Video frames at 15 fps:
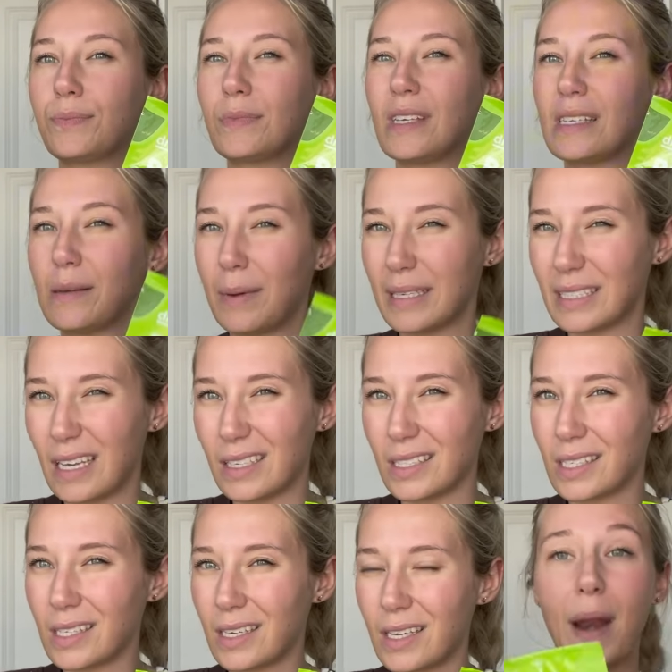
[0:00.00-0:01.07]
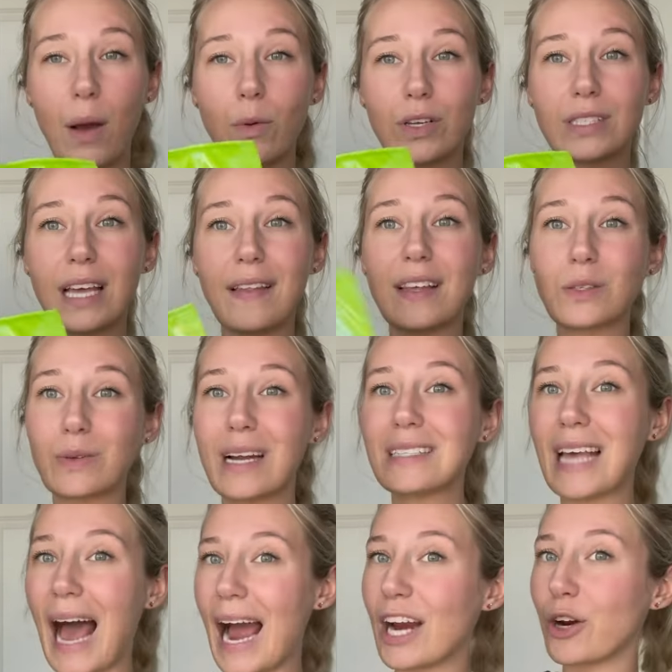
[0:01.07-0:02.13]
Does that make sense? But I will say this one
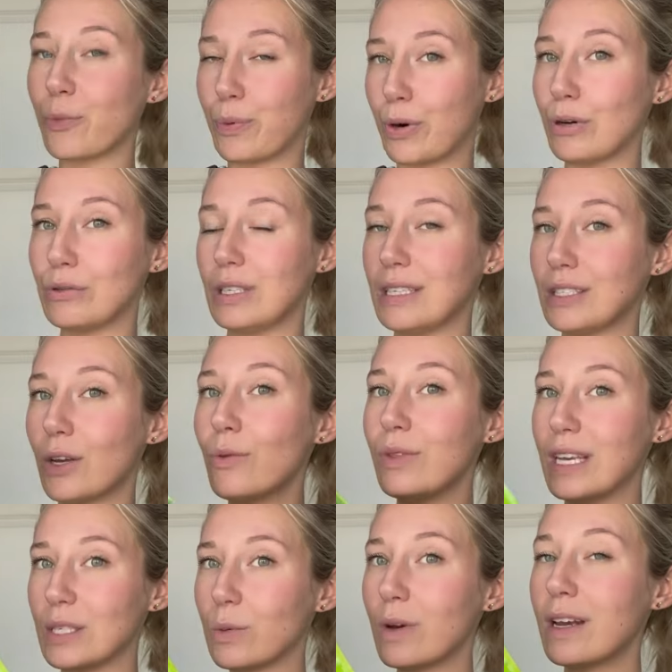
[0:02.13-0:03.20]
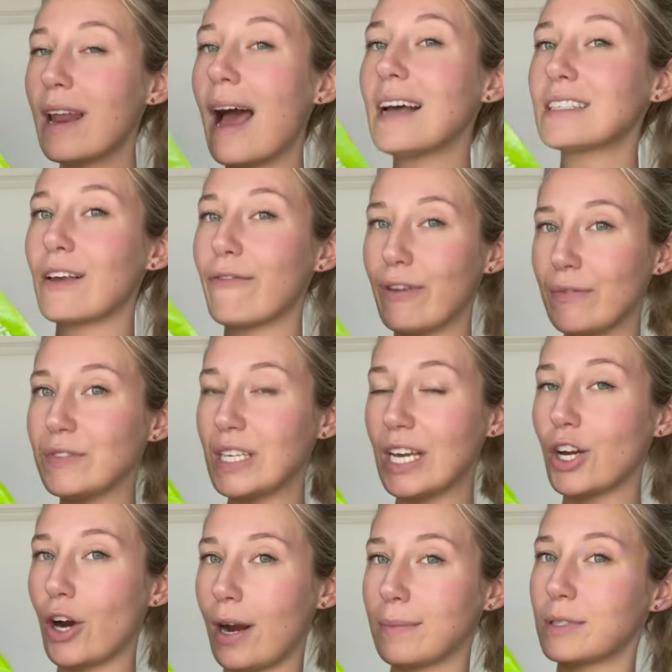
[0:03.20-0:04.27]
has higher protein. So this one has
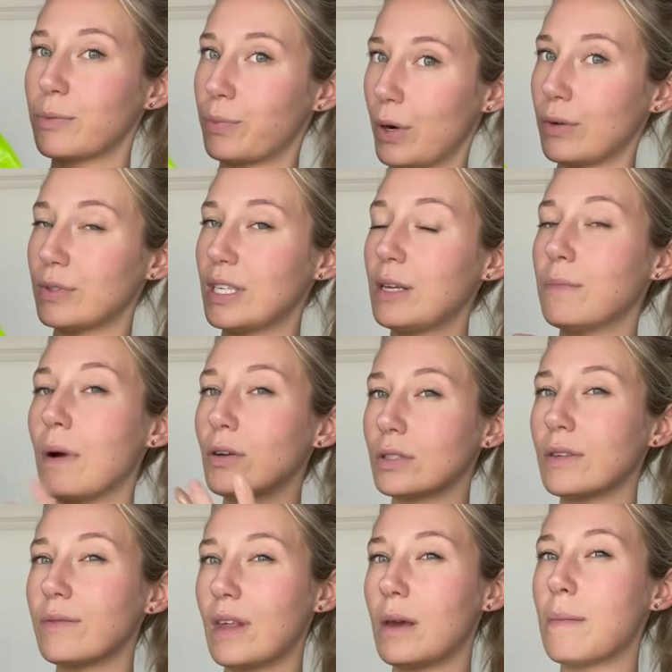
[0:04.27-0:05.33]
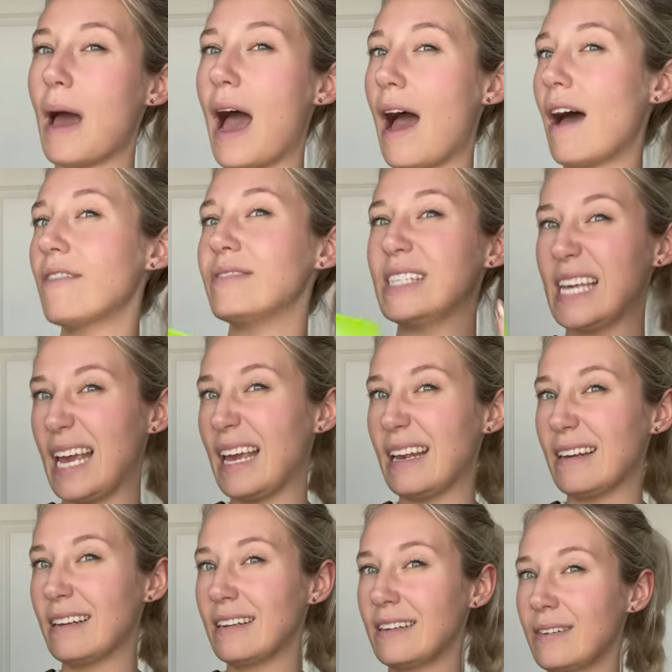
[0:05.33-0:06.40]
15 grams of protein. Most of them have
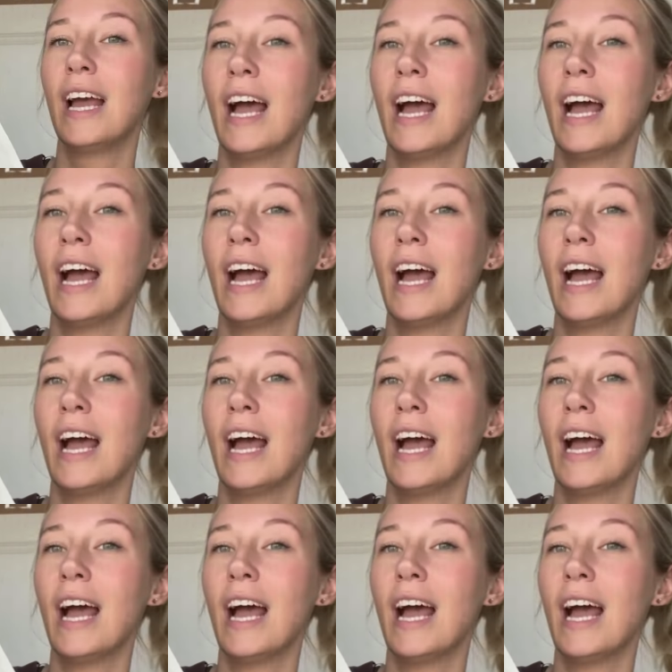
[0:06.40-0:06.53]
10.